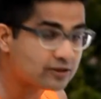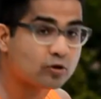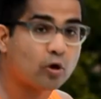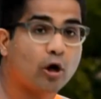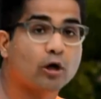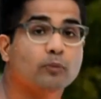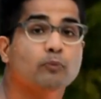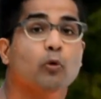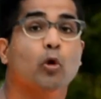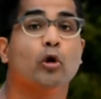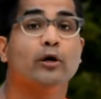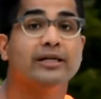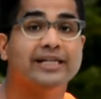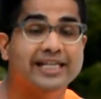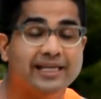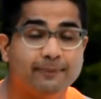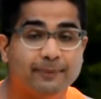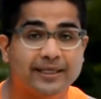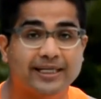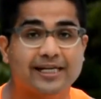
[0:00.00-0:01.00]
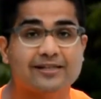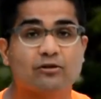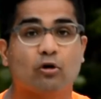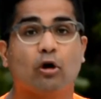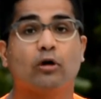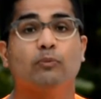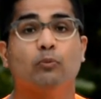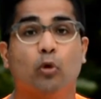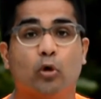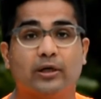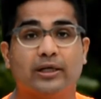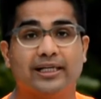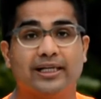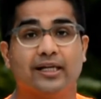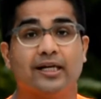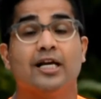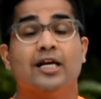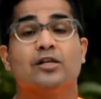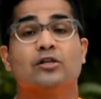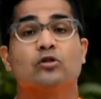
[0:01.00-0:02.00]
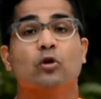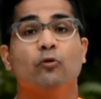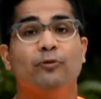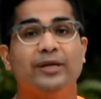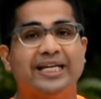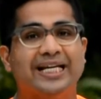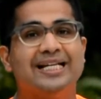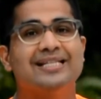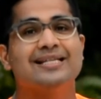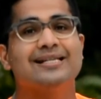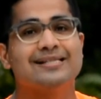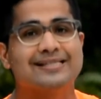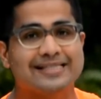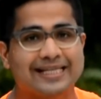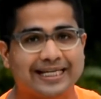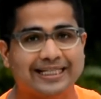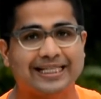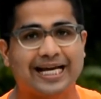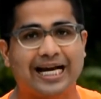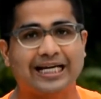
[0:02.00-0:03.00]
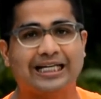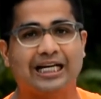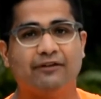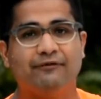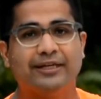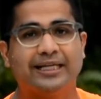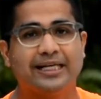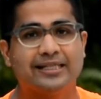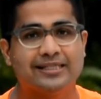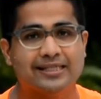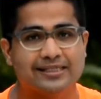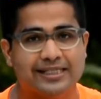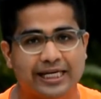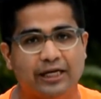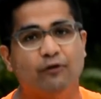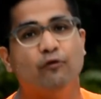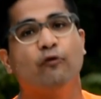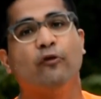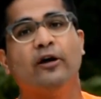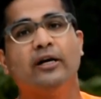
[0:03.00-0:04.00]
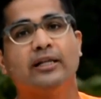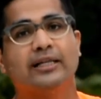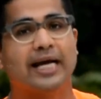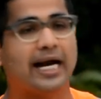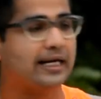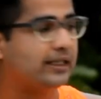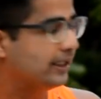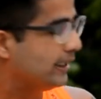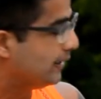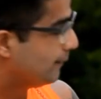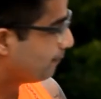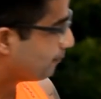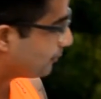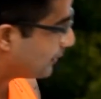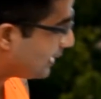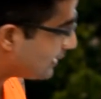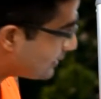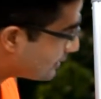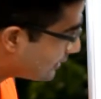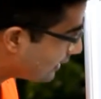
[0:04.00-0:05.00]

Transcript: got more deep, it has got more clear. So we can just say that, and we can just infer that this